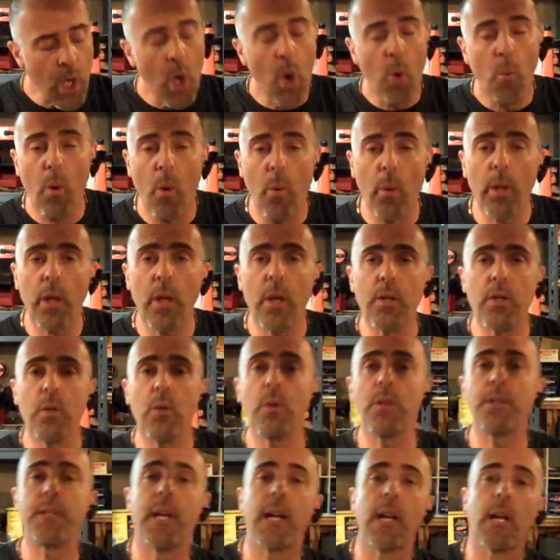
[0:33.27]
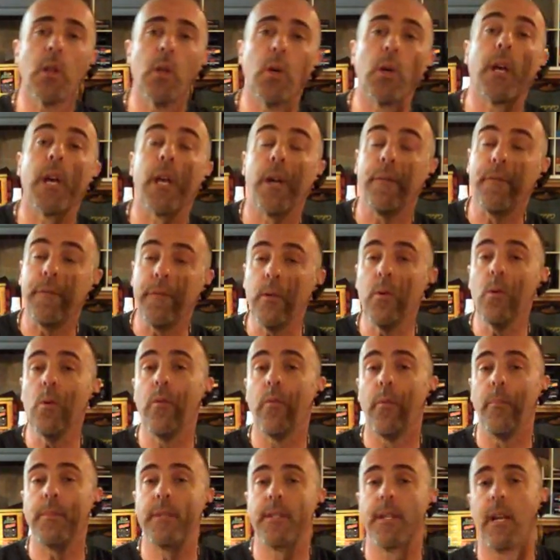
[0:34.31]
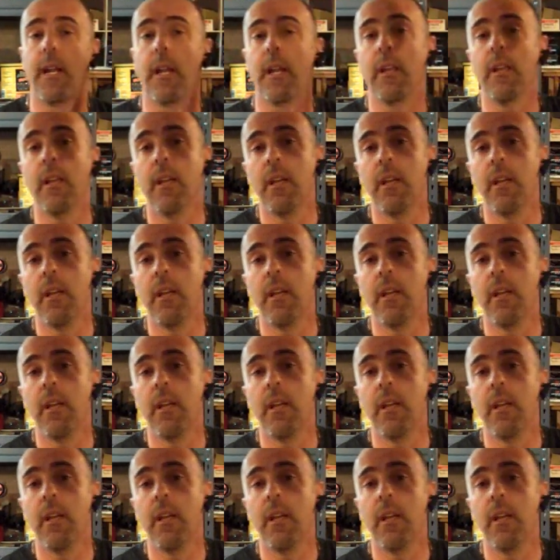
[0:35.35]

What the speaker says: What we're going to do is take a look at a few of them today.